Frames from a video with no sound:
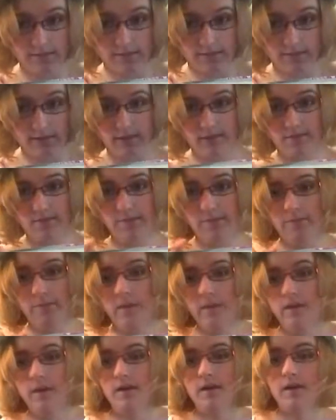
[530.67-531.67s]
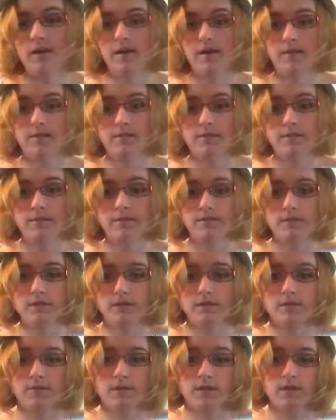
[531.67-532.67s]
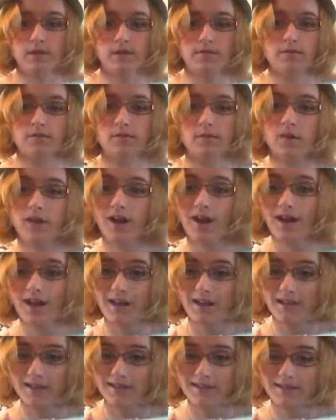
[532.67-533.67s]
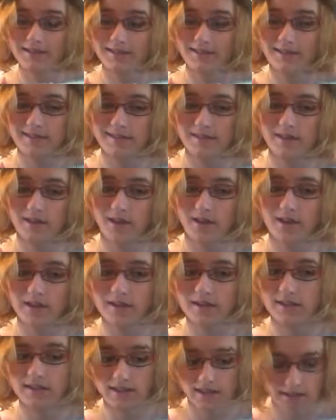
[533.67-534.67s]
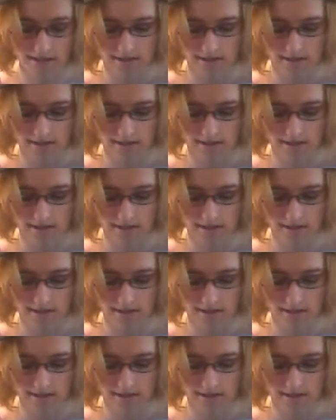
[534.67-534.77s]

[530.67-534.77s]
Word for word: me and him. So Tinkerbell gifts for us is not